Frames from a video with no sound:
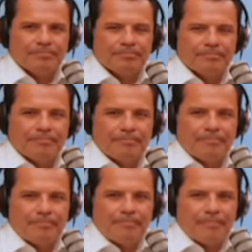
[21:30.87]

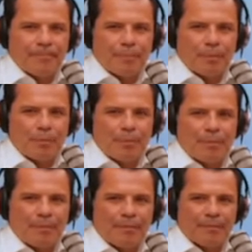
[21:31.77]

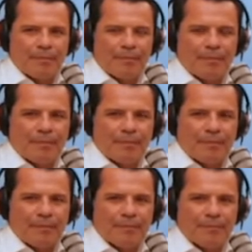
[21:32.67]

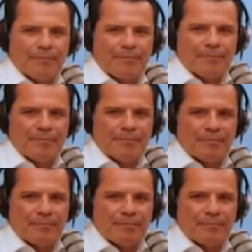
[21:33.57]
This person isn't speaking.